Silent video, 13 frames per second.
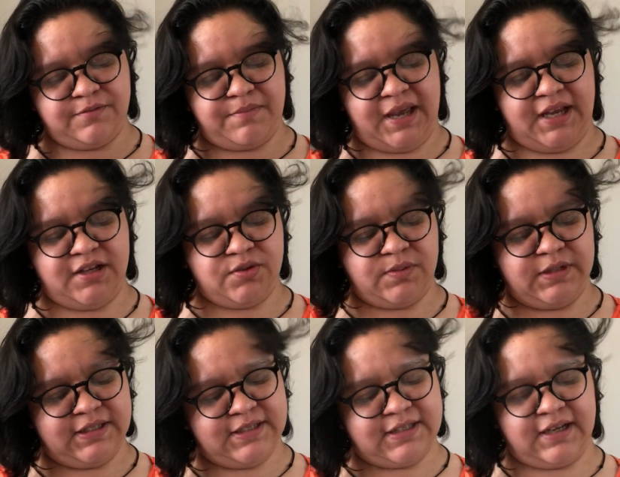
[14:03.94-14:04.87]
May
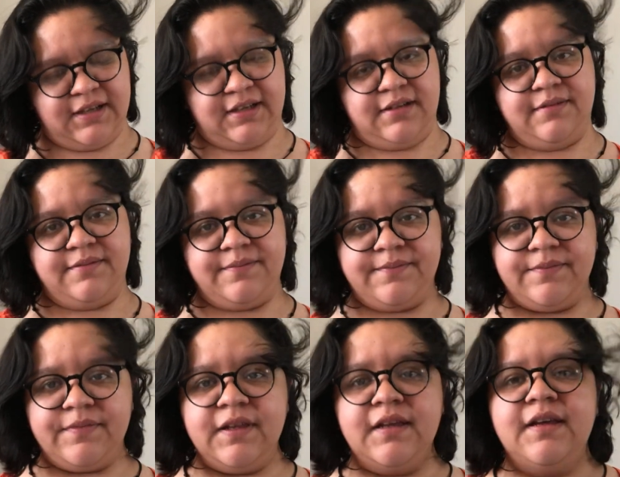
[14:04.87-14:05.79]
22nd.
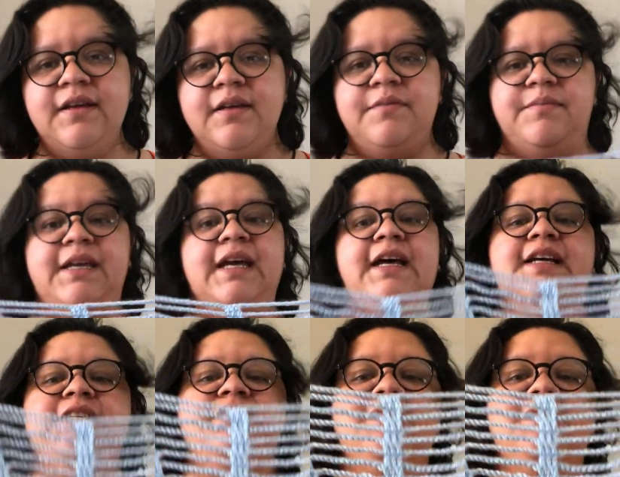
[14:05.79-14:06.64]
But yeah,